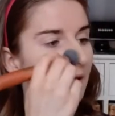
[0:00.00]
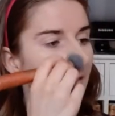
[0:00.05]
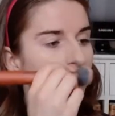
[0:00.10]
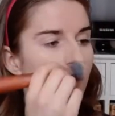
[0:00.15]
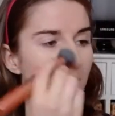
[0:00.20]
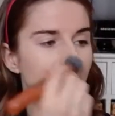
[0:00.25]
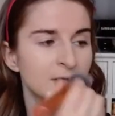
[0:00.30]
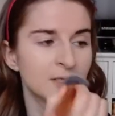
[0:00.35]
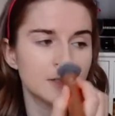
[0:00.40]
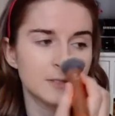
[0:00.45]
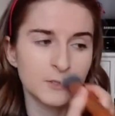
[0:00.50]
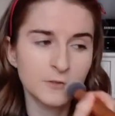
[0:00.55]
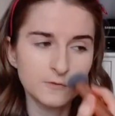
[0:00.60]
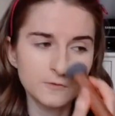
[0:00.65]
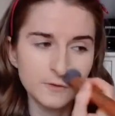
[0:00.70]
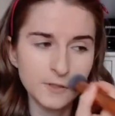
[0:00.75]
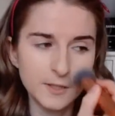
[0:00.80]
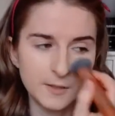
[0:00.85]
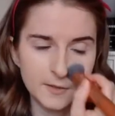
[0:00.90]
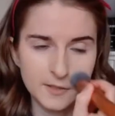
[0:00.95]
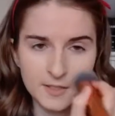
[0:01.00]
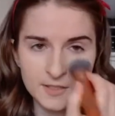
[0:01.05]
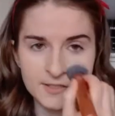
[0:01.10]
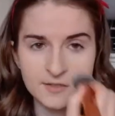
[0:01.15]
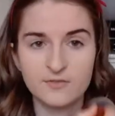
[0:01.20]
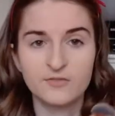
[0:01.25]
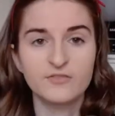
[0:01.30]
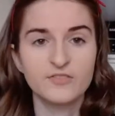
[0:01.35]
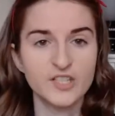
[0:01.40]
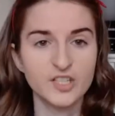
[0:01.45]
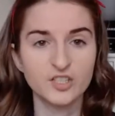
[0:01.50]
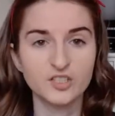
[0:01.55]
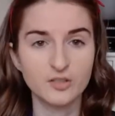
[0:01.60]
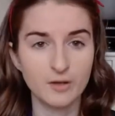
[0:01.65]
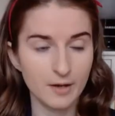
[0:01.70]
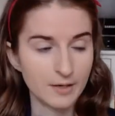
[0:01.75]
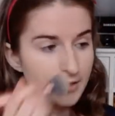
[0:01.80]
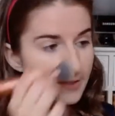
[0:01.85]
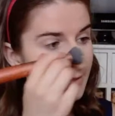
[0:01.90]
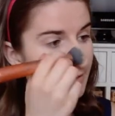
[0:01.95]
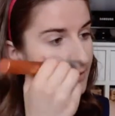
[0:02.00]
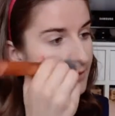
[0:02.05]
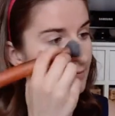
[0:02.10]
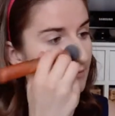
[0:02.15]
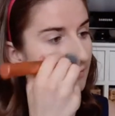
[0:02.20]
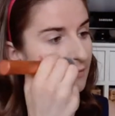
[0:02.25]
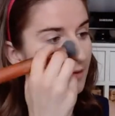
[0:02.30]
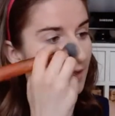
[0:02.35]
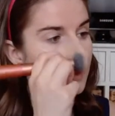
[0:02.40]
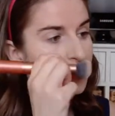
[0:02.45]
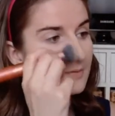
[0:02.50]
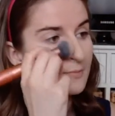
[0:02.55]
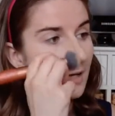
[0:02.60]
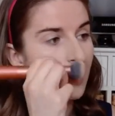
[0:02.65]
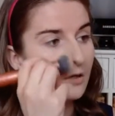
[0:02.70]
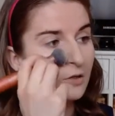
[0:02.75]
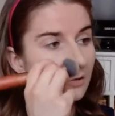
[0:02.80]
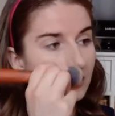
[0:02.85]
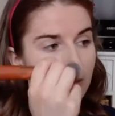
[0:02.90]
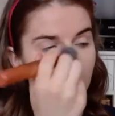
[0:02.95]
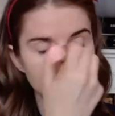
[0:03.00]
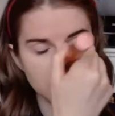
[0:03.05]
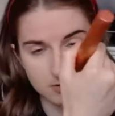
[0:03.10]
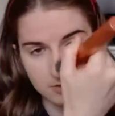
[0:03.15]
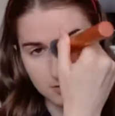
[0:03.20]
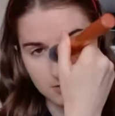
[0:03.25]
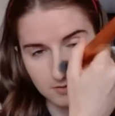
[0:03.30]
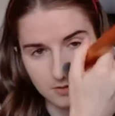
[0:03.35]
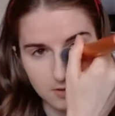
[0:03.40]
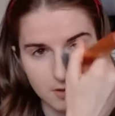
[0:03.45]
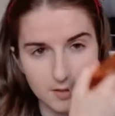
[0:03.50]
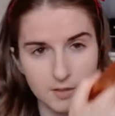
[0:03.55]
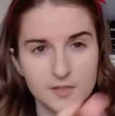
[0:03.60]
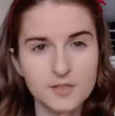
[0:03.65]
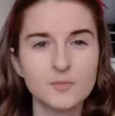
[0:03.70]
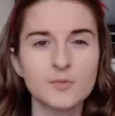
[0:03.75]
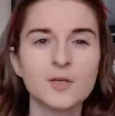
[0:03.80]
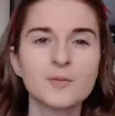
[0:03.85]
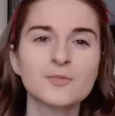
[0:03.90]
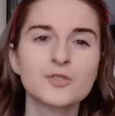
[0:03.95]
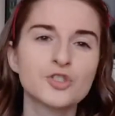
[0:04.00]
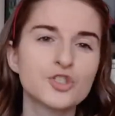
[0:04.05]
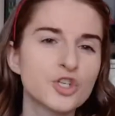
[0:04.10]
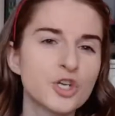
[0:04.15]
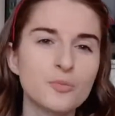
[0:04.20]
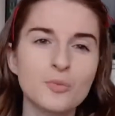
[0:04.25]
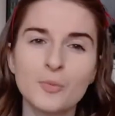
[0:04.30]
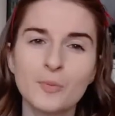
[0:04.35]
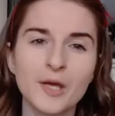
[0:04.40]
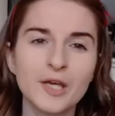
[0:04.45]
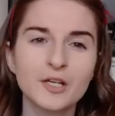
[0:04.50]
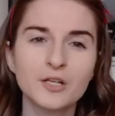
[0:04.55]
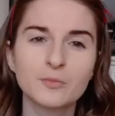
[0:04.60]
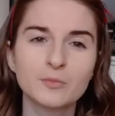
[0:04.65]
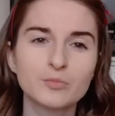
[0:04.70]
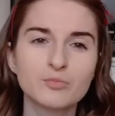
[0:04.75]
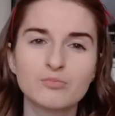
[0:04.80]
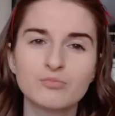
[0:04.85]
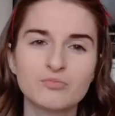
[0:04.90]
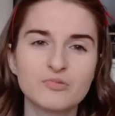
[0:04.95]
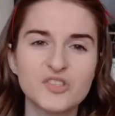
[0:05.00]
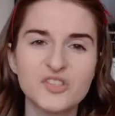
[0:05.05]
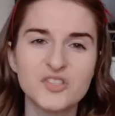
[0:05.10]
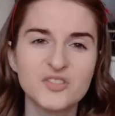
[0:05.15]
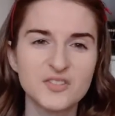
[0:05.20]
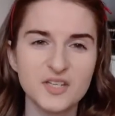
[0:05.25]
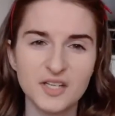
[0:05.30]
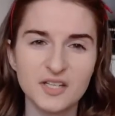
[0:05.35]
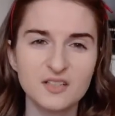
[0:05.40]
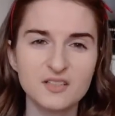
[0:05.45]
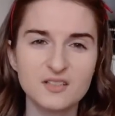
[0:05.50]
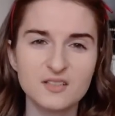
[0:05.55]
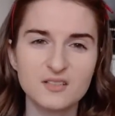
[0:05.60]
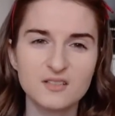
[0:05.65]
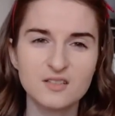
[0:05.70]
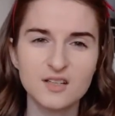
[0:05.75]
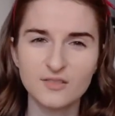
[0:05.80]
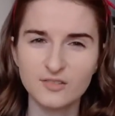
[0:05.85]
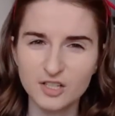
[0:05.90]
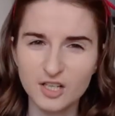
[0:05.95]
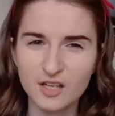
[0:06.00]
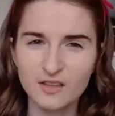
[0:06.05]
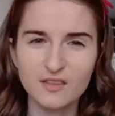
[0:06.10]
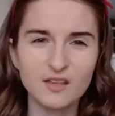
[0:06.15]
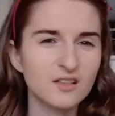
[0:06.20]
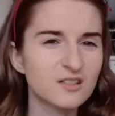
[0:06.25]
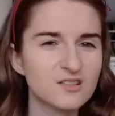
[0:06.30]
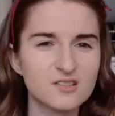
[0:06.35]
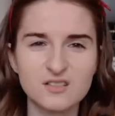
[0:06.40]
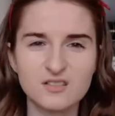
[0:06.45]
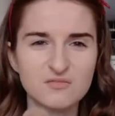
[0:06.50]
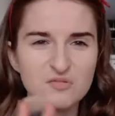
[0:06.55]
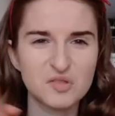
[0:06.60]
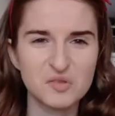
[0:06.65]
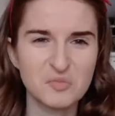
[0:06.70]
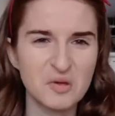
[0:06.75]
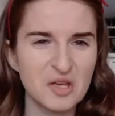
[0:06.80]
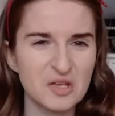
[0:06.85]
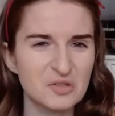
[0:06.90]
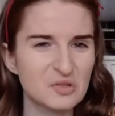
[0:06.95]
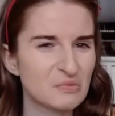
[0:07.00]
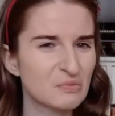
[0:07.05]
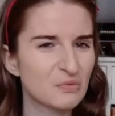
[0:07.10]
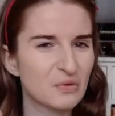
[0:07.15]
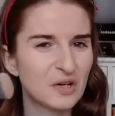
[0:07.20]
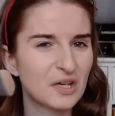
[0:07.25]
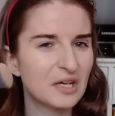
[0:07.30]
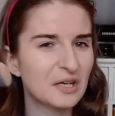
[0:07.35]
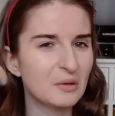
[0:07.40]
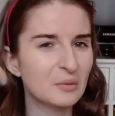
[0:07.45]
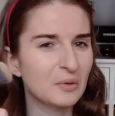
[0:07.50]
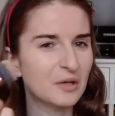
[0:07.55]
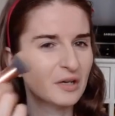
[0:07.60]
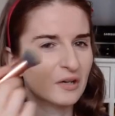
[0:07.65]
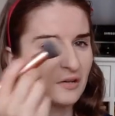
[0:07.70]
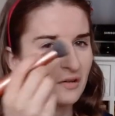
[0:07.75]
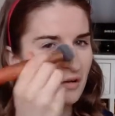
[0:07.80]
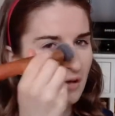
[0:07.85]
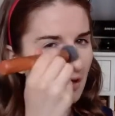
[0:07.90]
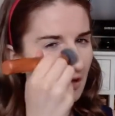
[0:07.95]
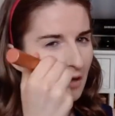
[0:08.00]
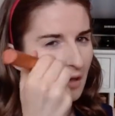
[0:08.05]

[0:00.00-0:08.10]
I mean, so far things feel nice. They smell good. Sometimes cheap makeup stinks. Do you ever get that? Just smells really weird.